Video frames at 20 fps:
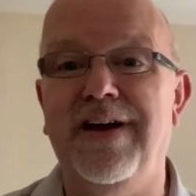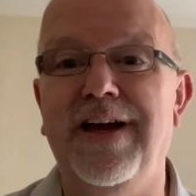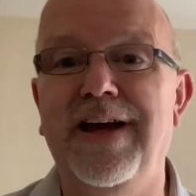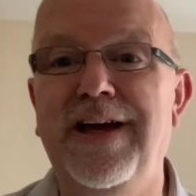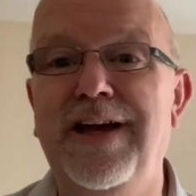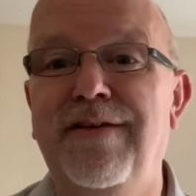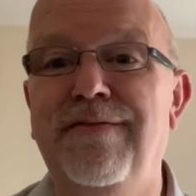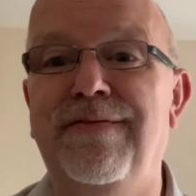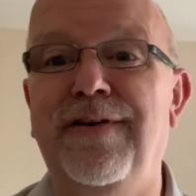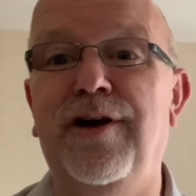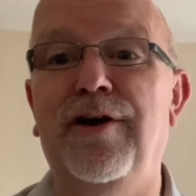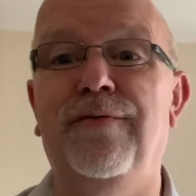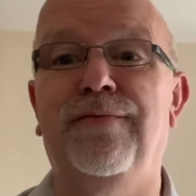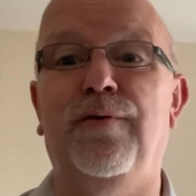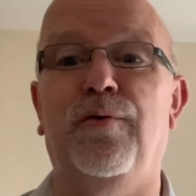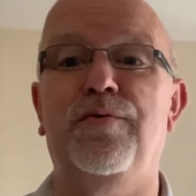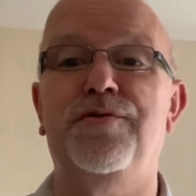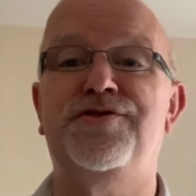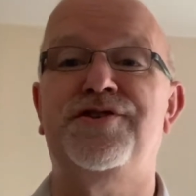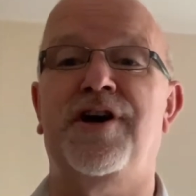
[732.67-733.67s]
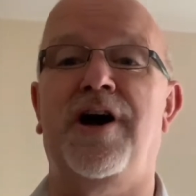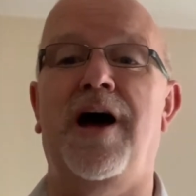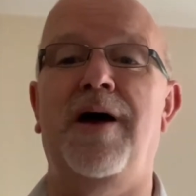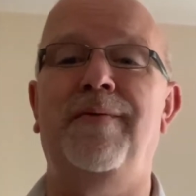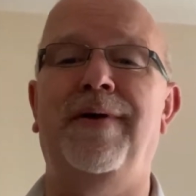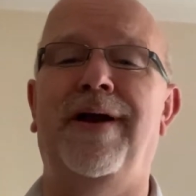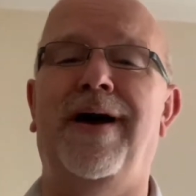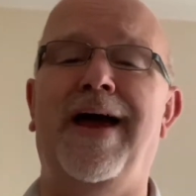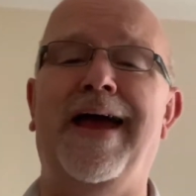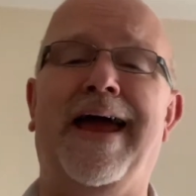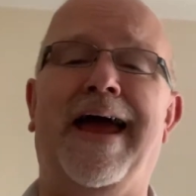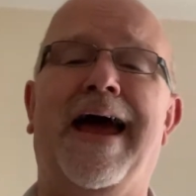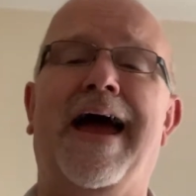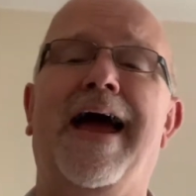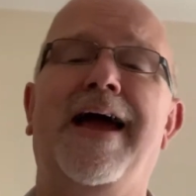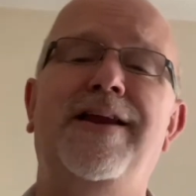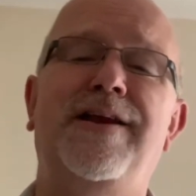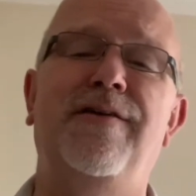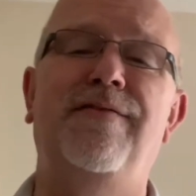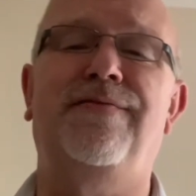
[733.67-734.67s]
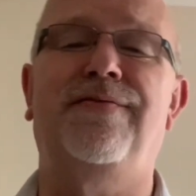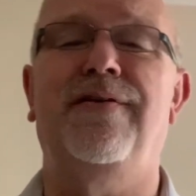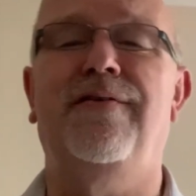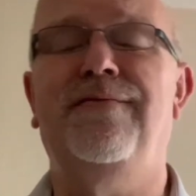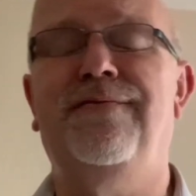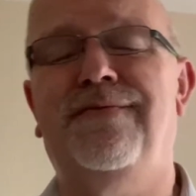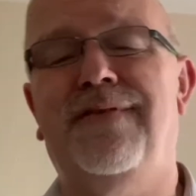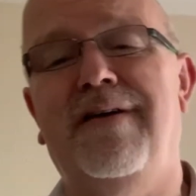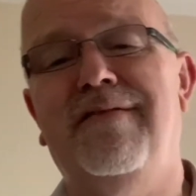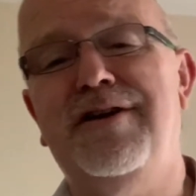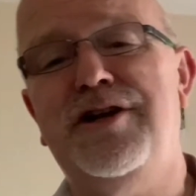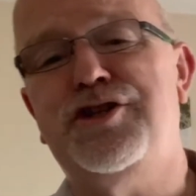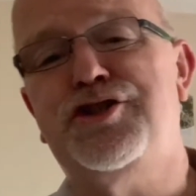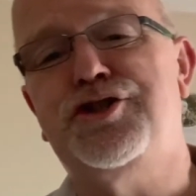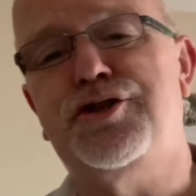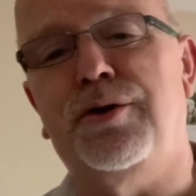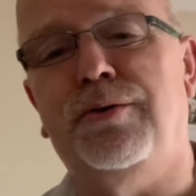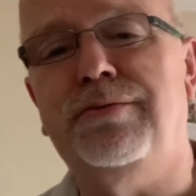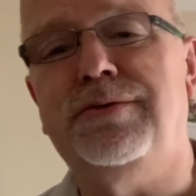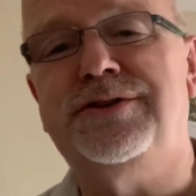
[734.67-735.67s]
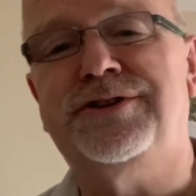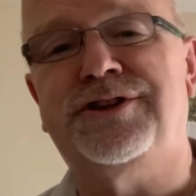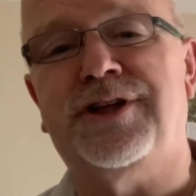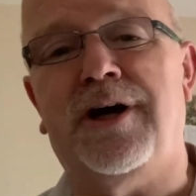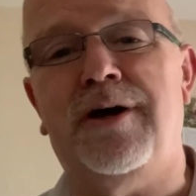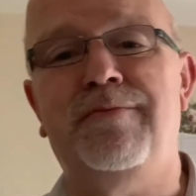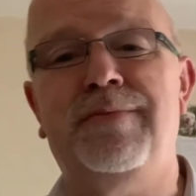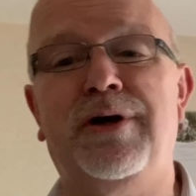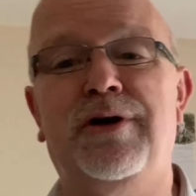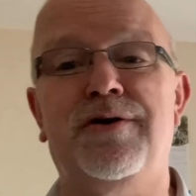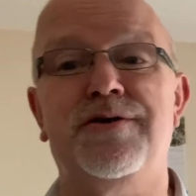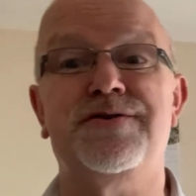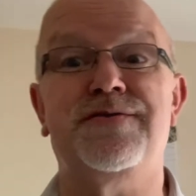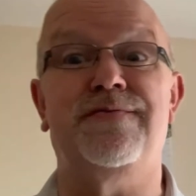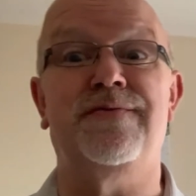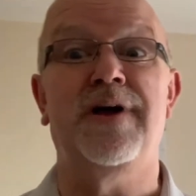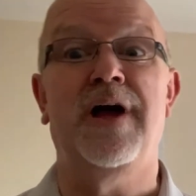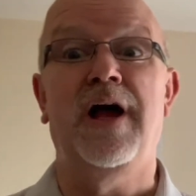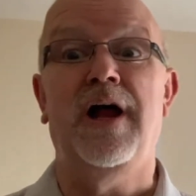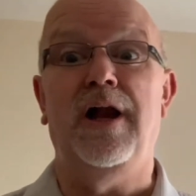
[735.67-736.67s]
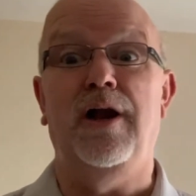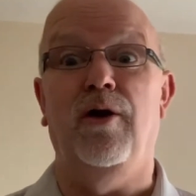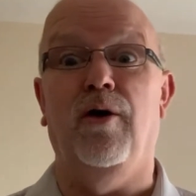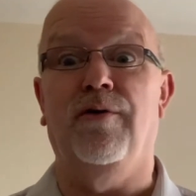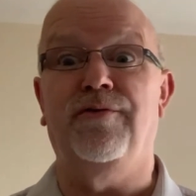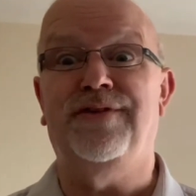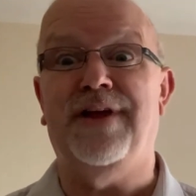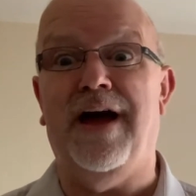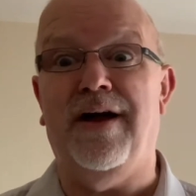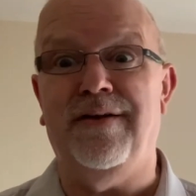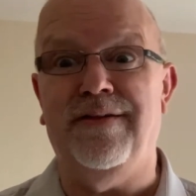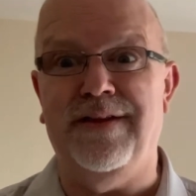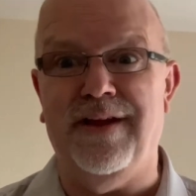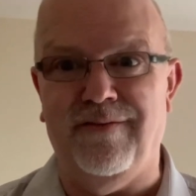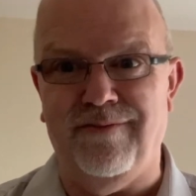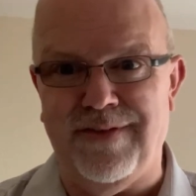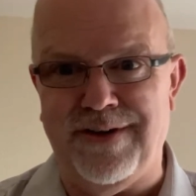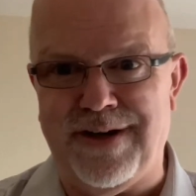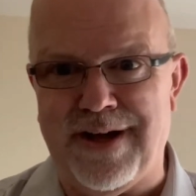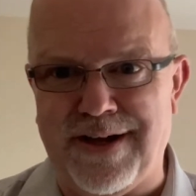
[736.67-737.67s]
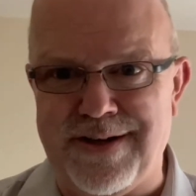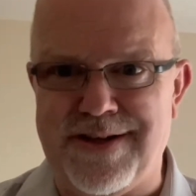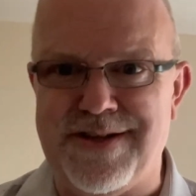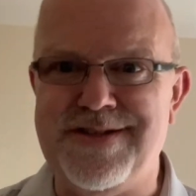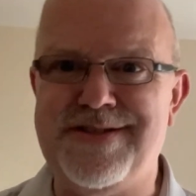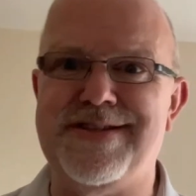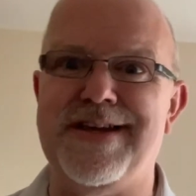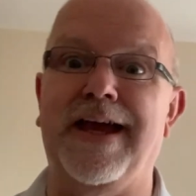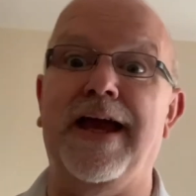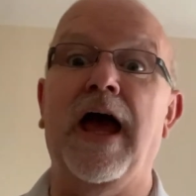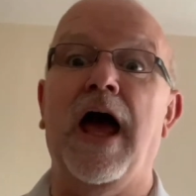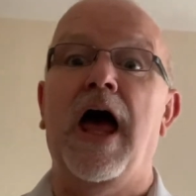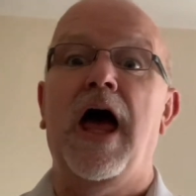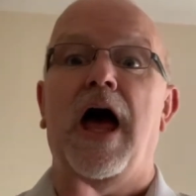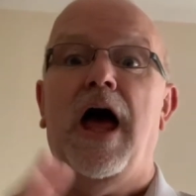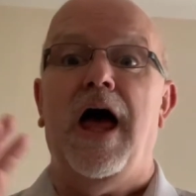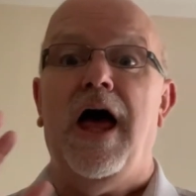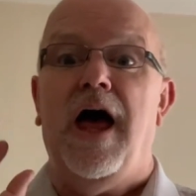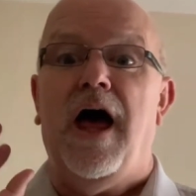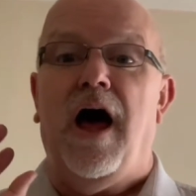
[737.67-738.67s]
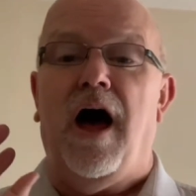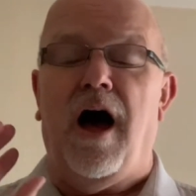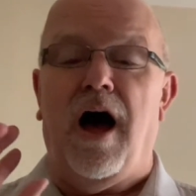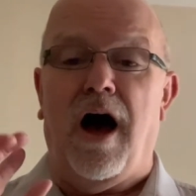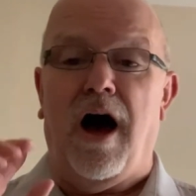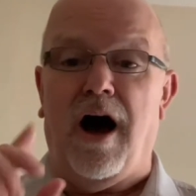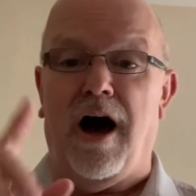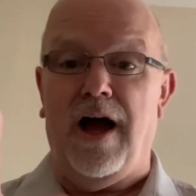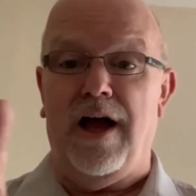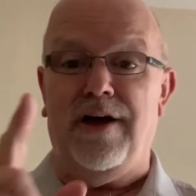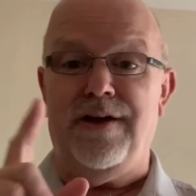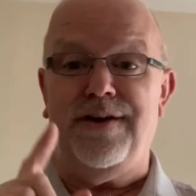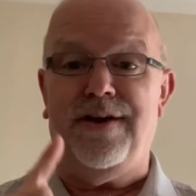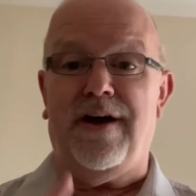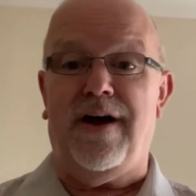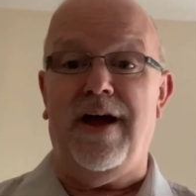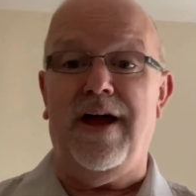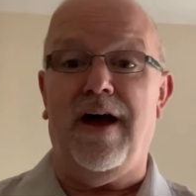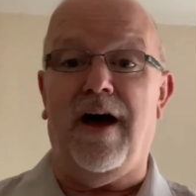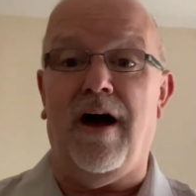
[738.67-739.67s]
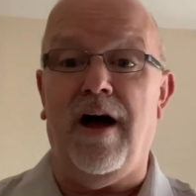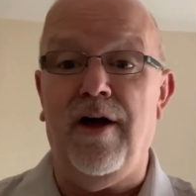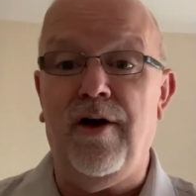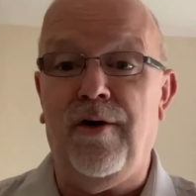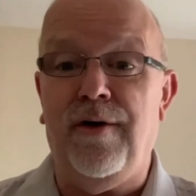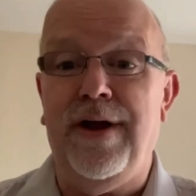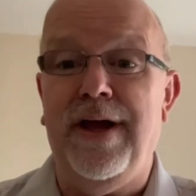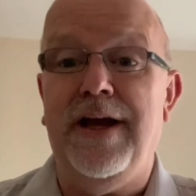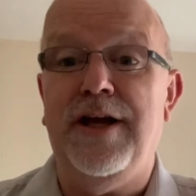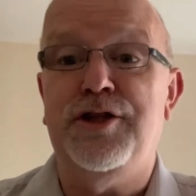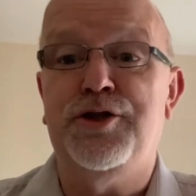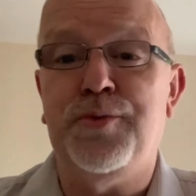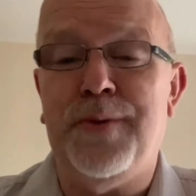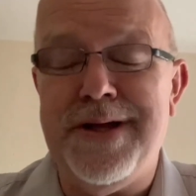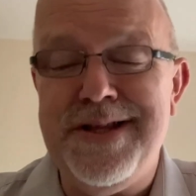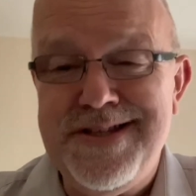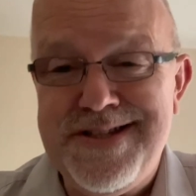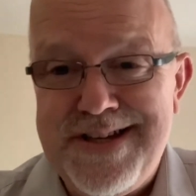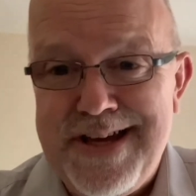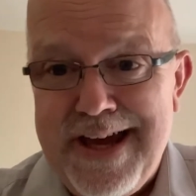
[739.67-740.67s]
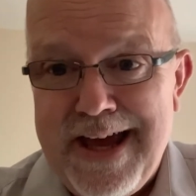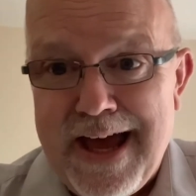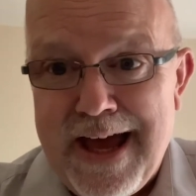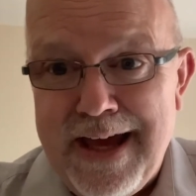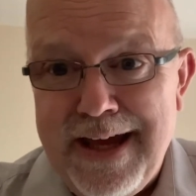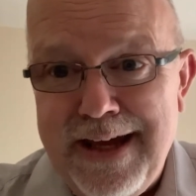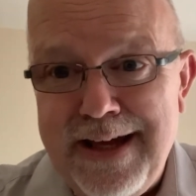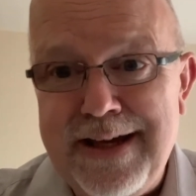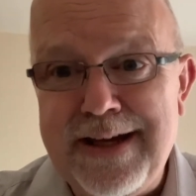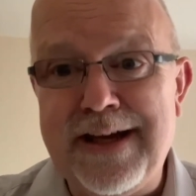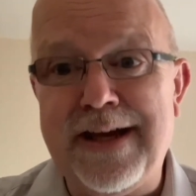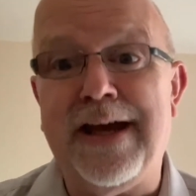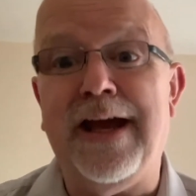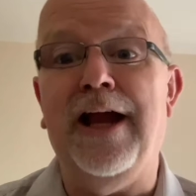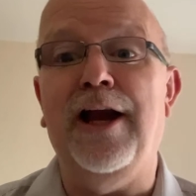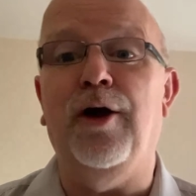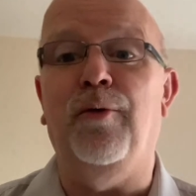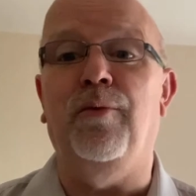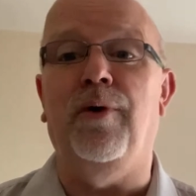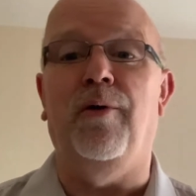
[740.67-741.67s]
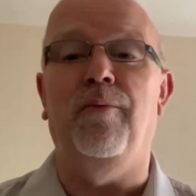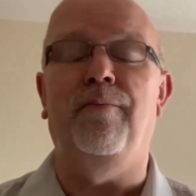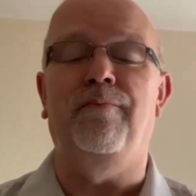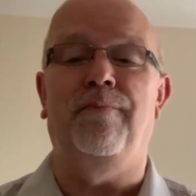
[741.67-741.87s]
EV of all time, and I had it for a very short time because of lockdown and then redundancy. Hyundai Ioniq 28 kilowatt.